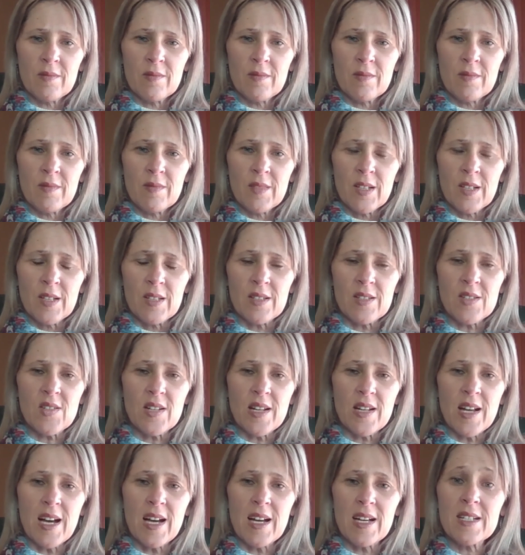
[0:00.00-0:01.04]
And this
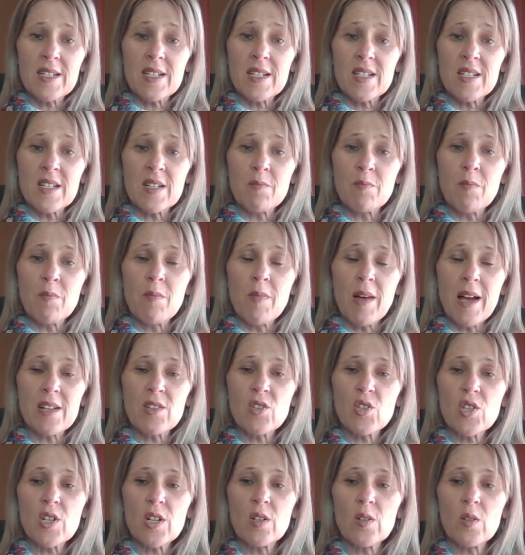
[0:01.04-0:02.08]
light has a
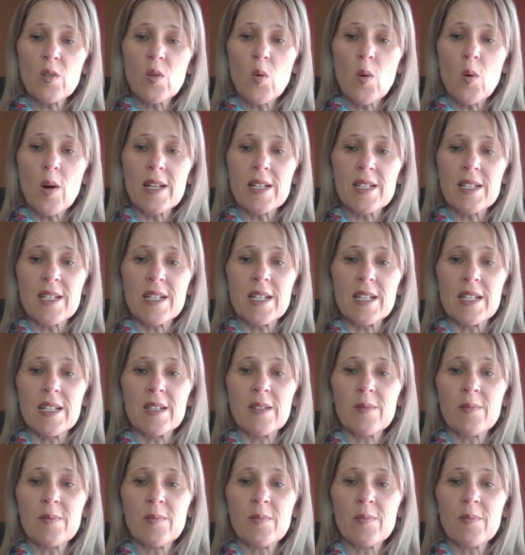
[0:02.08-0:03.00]
magical quality.